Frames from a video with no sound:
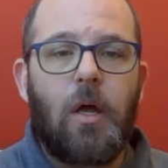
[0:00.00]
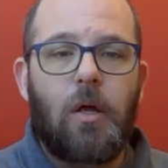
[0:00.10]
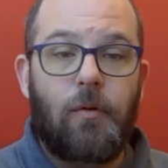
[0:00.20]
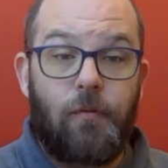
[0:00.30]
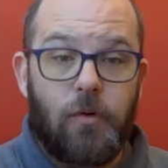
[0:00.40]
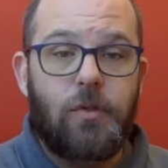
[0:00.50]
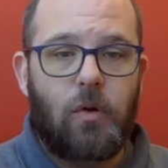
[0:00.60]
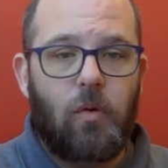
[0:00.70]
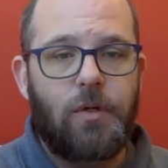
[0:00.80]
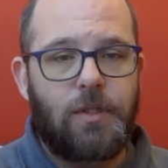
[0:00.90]
The
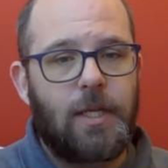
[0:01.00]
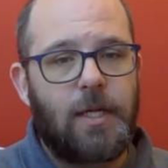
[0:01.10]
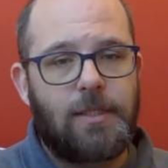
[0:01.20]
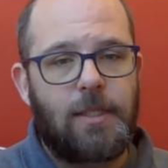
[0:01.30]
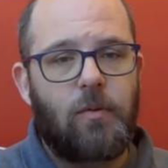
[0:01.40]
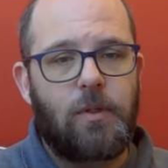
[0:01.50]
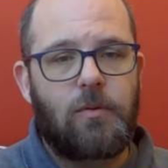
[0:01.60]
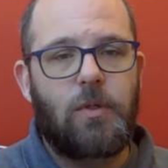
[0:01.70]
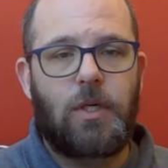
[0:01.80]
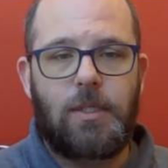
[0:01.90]
first course in that
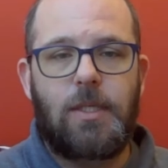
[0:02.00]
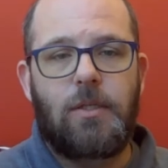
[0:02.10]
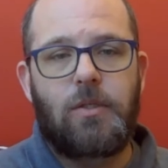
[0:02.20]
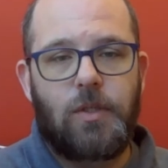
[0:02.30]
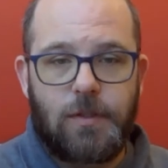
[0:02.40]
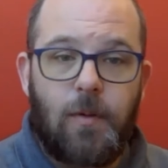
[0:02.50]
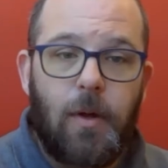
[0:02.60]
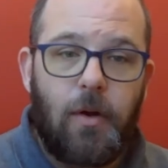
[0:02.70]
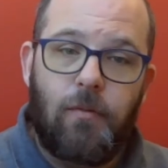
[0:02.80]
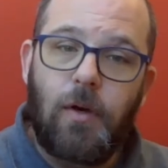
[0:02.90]
sequence, which I teach just
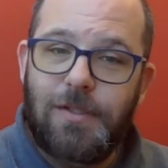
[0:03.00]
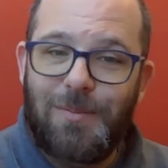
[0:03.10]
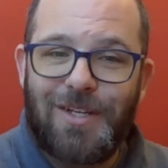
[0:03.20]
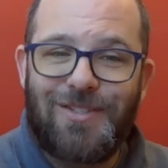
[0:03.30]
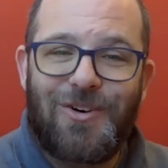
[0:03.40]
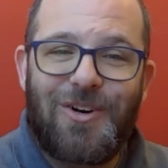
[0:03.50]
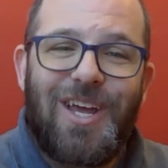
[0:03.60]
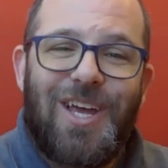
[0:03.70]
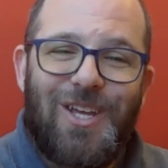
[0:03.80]
about every semester,